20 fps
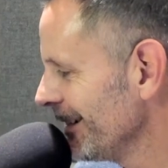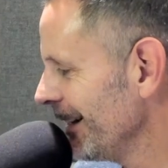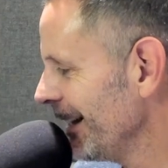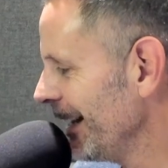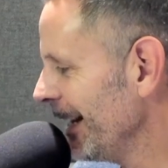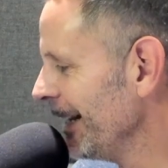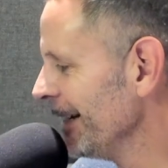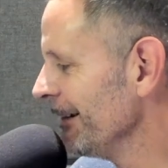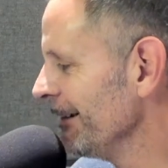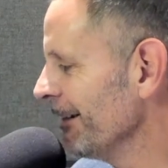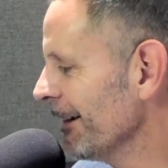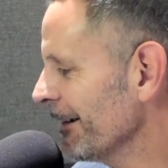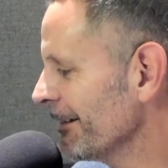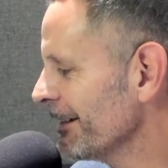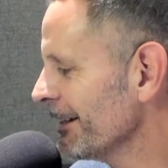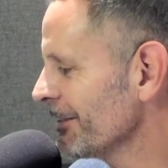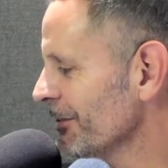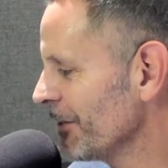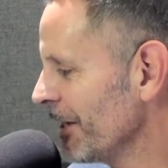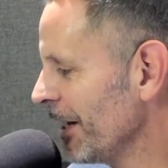Ain't
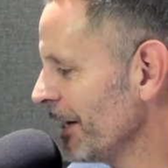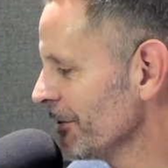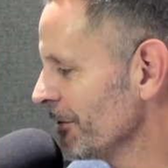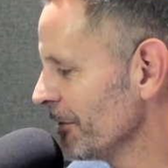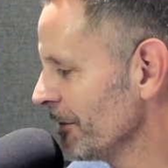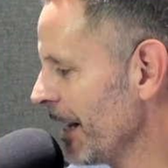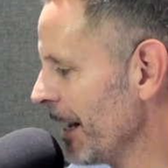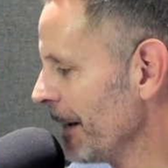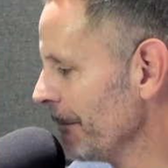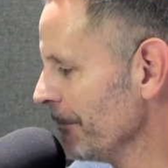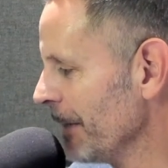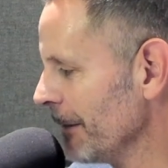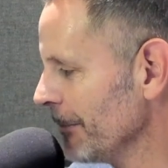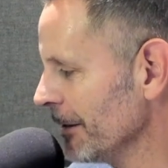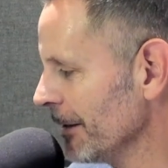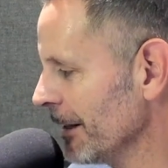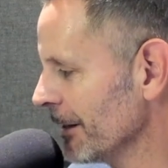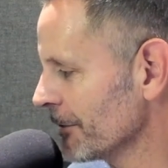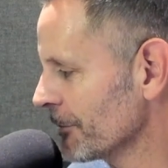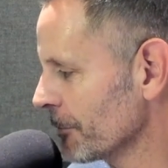nothing changing that. Maybe
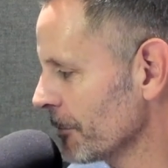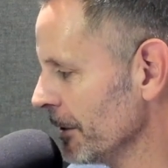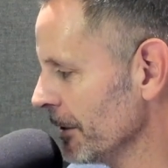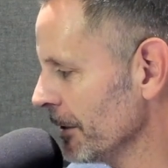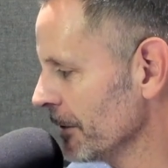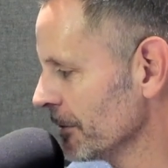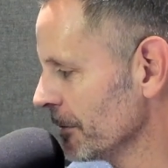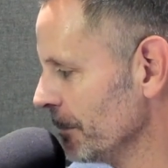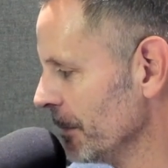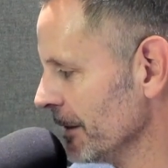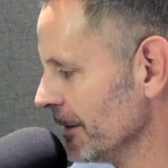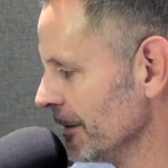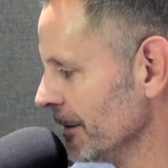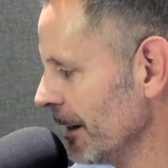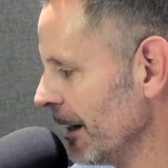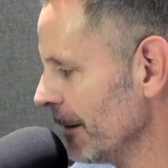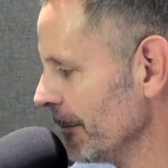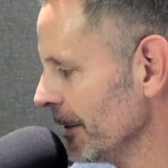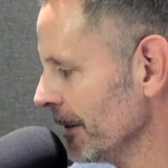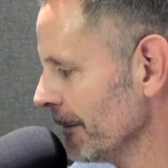less rings, but
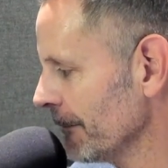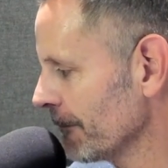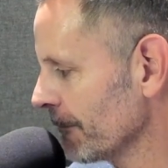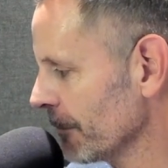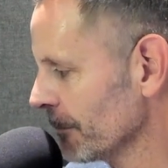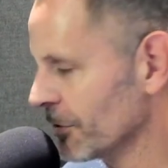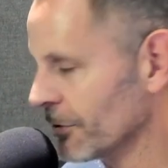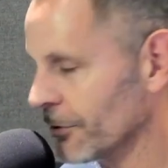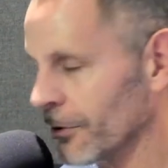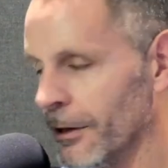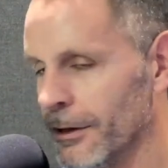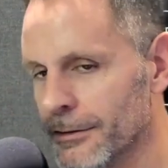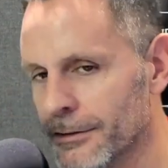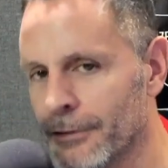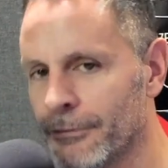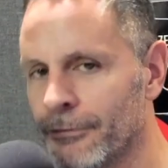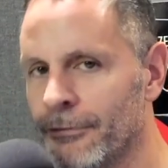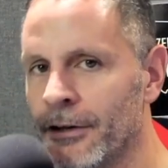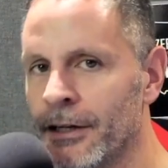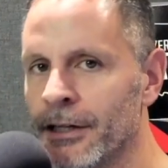dominant from start
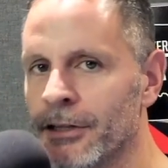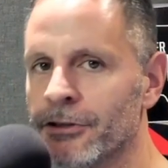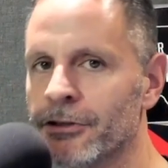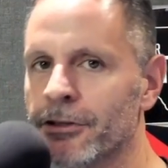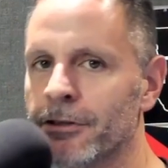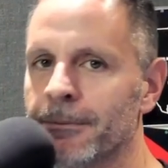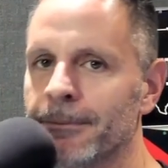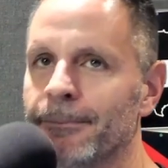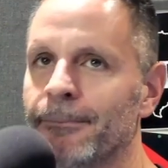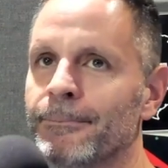to finish.